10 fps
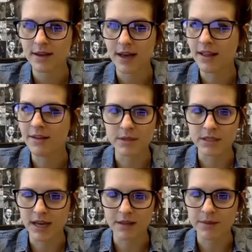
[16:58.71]
I love them to
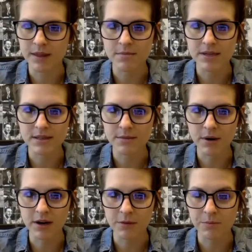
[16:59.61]
death, but they missed the
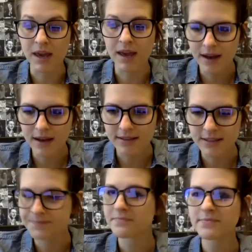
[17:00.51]
mark because
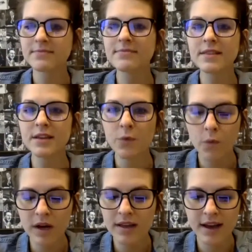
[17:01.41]

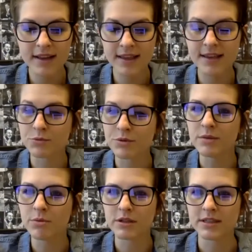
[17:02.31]
what I think is really
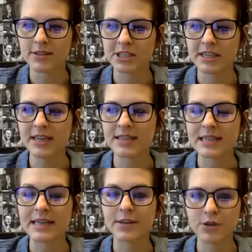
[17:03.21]
important to understand is
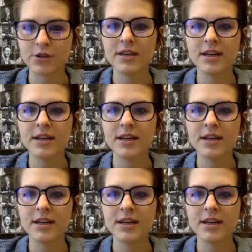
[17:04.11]
that good